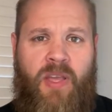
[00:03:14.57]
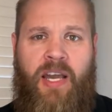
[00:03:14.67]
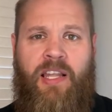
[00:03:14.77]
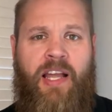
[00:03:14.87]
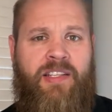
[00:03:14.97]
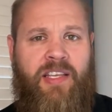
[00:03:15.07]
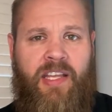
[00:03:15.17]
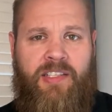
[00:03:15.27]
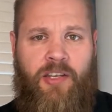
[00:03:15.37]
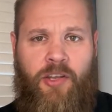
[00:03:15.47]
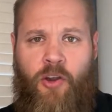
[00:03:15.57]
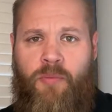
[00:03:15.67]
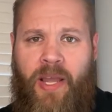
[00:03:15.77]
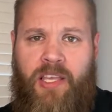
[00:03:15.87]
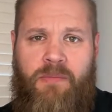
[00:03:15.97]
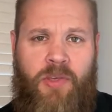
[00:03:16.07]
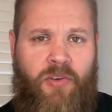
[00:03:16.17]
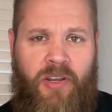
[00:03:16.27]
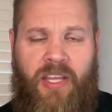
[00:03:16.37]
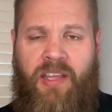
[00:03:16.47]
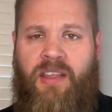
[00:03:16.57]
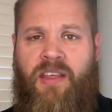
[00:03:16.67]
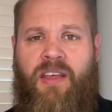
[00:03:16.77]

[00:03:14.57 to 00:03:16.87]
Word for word: I'd like to get to know my community.